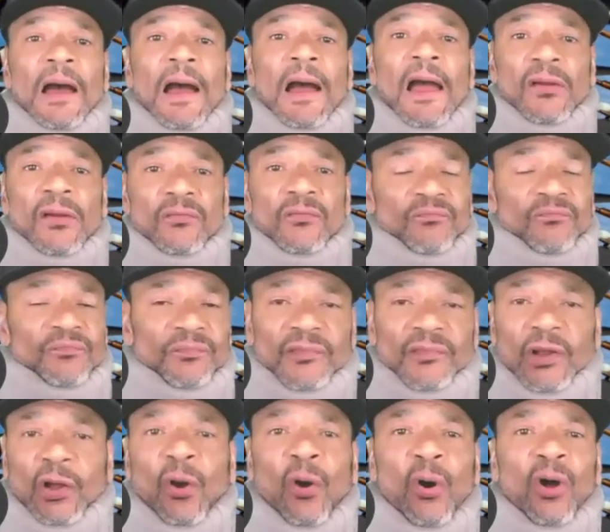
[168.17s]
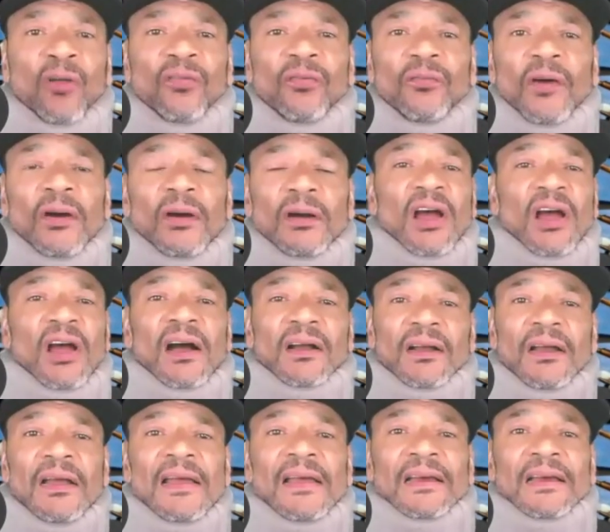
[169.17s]
I called
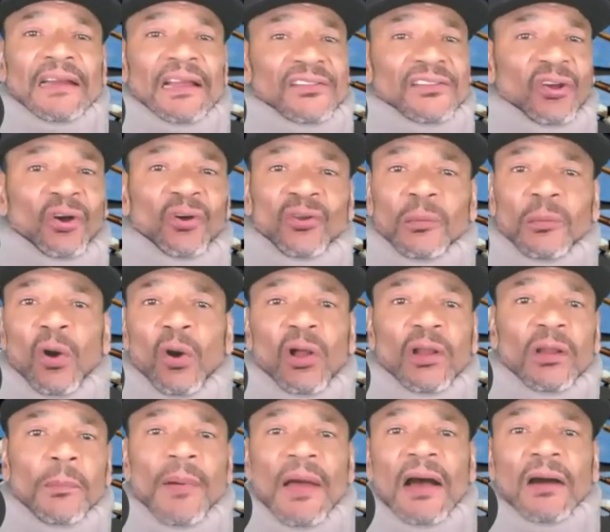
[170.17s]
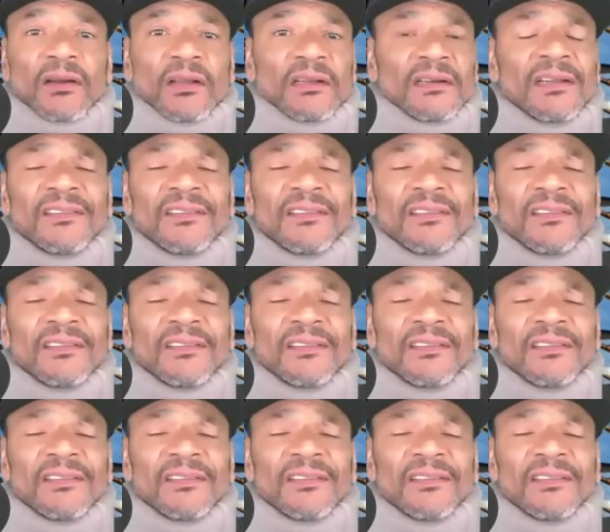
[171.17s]
Jacques and I told him all about it.